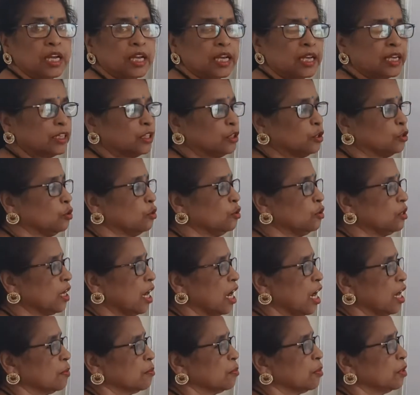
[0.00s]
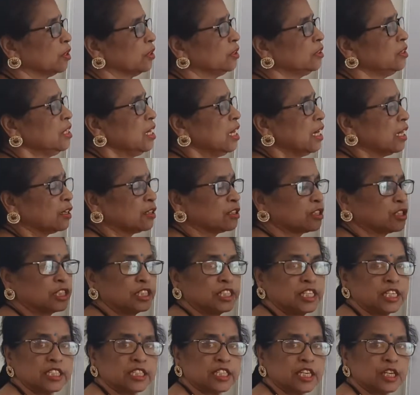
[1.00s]
In 2 carbon
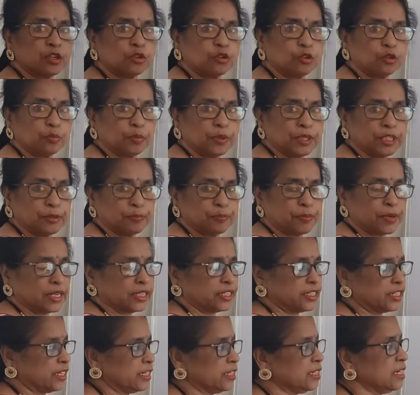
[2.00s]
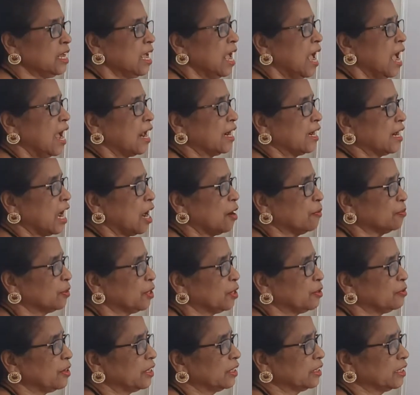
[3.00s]
CH3 group is present, and
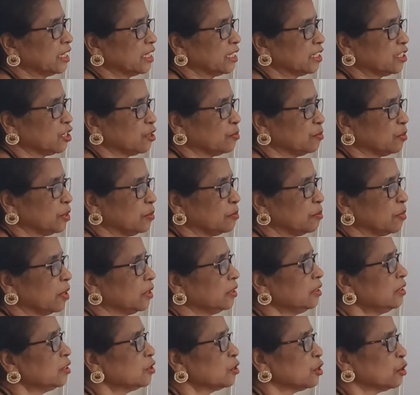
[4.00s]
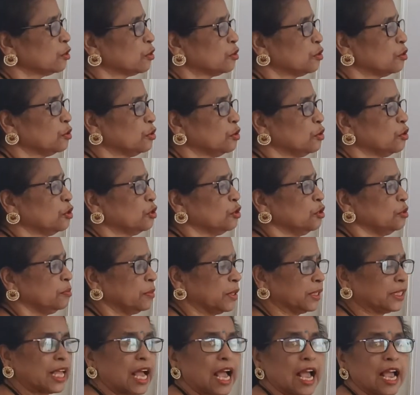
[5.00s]
after 1 there is double bond. So
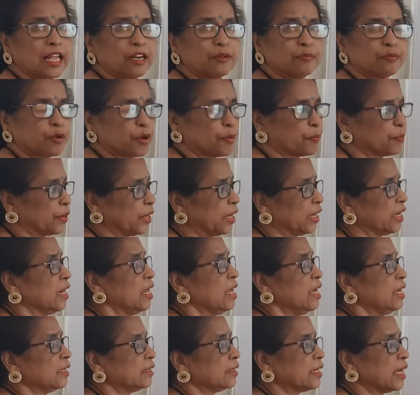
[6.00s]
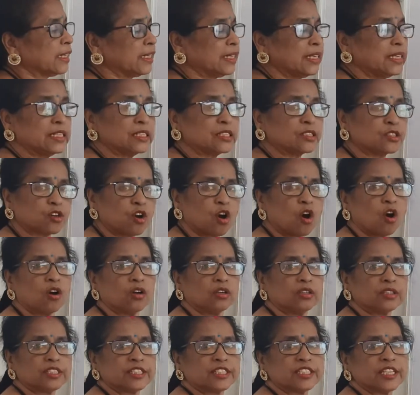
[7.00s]
2-methyl propene, that is
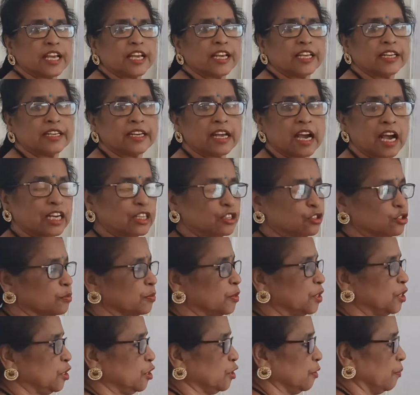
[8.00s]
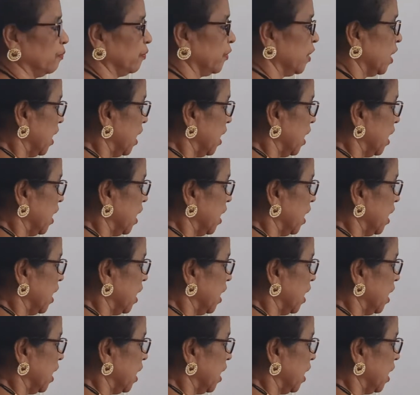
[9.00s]
called chain isomerism.